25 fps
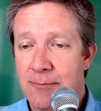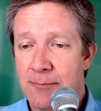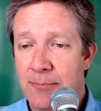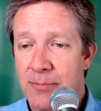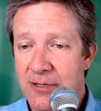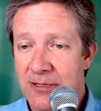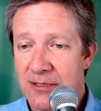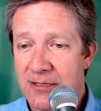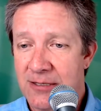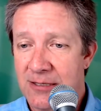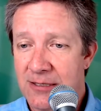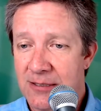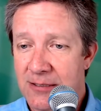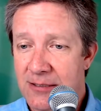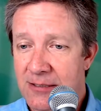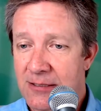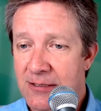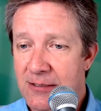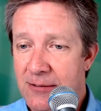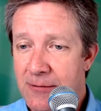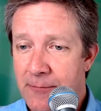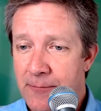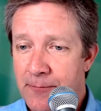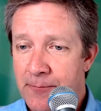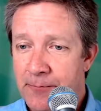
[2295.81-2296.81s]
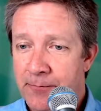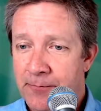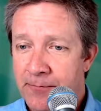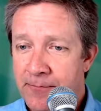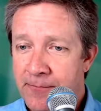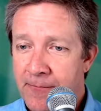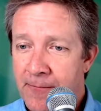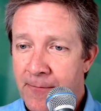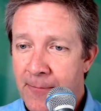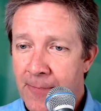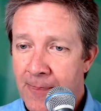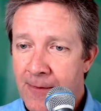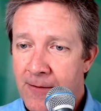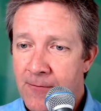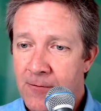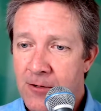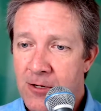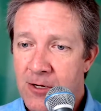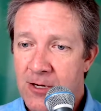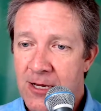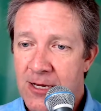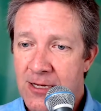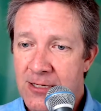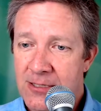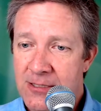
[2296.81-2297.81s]
business? What do you
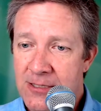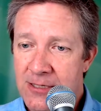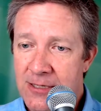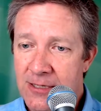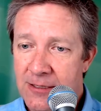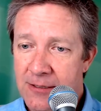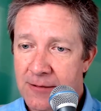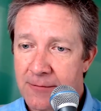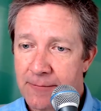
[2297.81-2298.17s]
guys think?